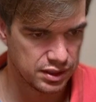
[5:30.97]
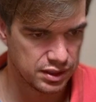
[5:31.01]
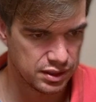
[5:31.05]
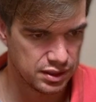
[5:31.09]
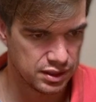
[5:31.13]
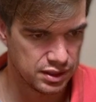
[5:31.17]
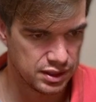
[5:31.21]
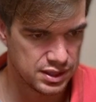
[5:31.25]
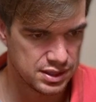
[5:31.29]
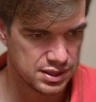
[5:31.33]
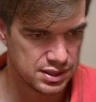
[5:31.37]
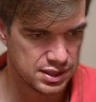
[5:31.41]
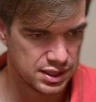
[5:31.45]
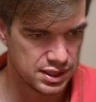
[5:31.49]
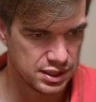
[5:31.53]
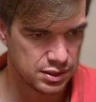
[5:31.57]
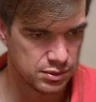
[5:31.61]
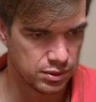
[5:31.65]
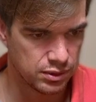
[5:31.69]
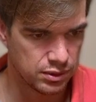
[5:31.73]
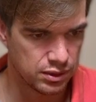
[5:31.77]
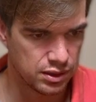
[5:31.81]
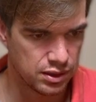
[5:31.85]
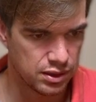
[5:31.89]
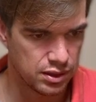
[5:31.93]
These
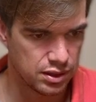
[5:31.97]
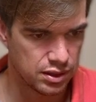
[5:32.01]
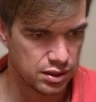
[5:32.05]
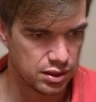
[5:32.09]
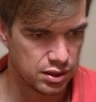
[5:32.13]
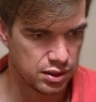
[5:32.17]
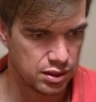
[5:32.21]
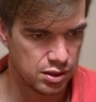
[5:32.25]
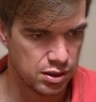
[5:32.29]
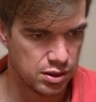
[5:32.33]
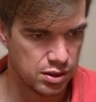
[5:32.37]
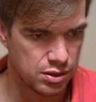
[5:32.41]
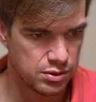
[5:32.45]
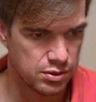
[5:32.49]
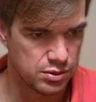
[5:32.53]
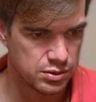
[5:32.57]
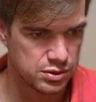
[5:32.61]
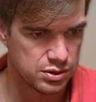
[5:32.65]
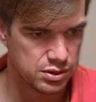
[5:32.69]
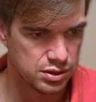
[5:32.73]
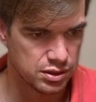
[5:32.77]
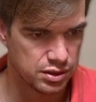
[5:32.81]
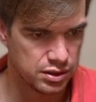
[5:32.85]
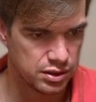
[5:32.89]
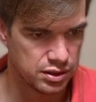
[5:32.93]
equal
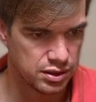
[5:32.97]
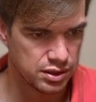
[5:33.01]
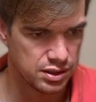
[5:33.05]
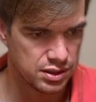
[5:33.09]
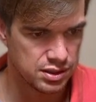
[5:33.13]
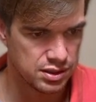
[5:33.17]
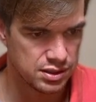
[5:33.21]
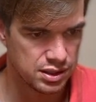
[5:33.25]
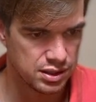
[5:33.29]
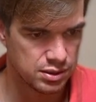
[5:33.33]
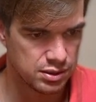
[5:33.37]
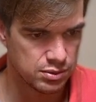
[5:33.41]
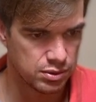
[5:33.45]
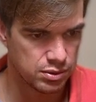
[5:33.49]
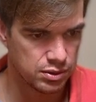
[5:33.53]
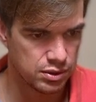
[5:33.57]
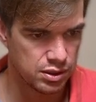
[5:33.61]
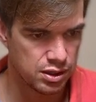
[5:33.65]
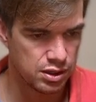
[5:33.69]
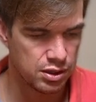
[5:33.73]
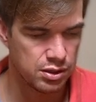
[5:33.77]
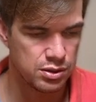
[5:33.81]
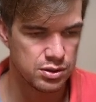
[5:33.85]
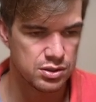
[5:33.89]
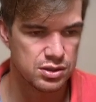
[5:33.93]
lows, these equal
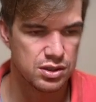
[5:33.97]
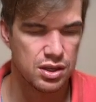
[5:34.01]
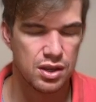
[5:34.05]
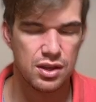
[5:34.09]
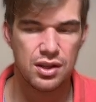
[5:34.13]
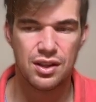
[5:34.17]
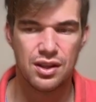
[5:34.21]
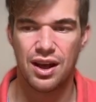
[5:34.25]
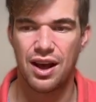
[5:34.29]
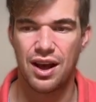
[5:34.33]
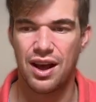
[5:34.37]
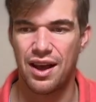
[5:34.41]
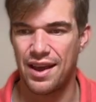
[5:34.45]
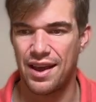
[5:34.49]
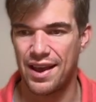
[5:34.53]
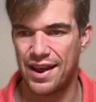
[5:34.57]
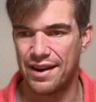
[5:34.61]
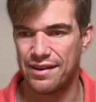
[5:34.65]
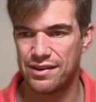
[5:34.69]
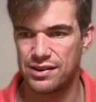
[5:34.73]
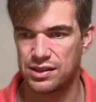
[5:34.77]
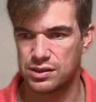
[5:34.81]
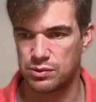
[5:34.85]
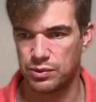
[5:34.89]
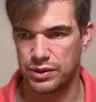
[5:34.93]
lows are
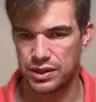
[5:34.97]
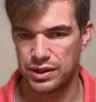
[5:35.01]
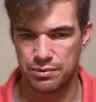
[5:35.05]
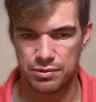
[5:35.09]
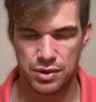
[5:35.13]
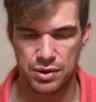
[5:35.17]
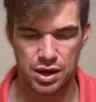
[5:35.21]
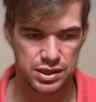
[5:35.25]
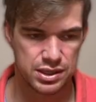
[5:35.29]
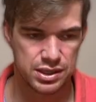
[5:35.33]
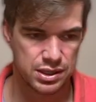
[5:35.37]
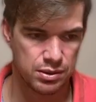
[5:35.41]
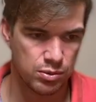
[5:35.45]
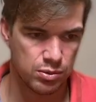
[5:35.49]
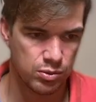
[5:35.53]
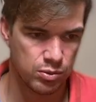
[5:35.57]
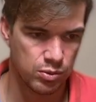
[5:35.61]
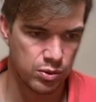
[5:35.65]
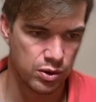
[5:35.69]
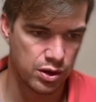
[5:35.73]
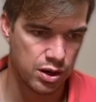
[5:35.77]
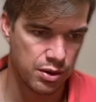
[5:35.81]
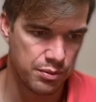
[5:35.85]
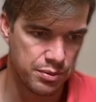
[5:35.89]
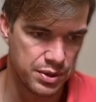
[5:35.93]
areas where the market will
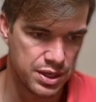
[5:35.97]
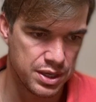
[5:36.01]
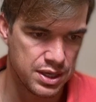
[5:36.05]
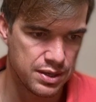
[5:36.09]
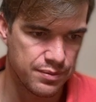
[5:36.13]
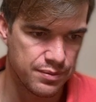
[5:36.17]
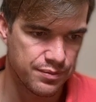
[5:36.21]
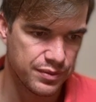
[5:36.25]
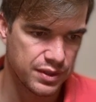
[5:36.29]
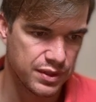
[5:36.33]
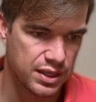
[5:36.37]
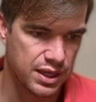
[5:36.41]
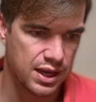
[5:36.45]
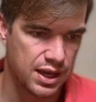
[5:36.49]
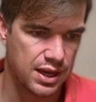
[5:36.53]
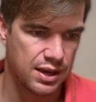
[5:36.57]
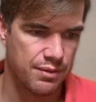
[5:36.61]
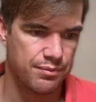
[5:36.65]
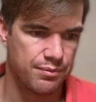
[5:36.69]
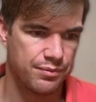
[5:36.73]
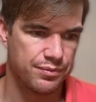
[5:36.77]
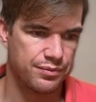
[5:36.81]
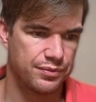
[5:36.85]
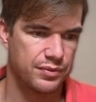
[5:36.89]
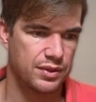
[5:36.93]
want to be
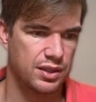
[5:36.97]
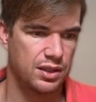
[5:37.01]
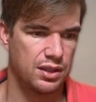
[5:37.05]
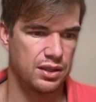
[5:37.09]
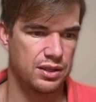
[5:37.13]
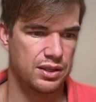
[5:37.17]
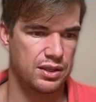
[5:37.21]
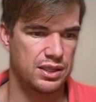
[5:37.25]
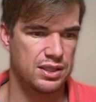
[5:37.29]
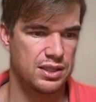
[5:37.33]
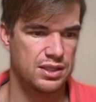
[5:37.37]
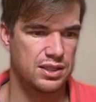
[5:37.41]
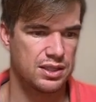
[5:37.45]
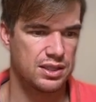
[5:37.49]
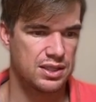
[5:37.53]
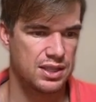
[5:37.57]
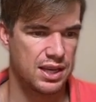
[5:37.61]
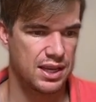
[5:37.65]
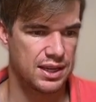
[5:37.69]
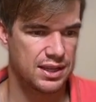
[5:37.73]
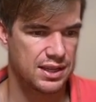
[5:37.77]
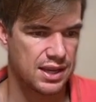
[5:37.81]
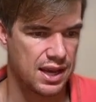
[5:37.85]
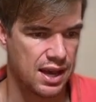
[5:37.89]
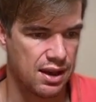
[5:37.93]
looking to
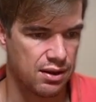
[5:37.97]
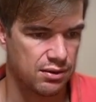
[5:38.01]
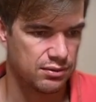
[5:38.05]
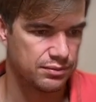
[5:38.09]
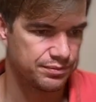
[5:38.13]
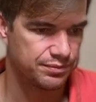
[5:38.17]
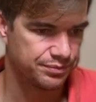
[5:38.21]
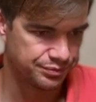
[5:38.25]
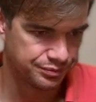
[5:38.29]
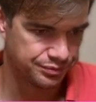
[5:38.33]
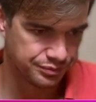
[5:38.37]
take out.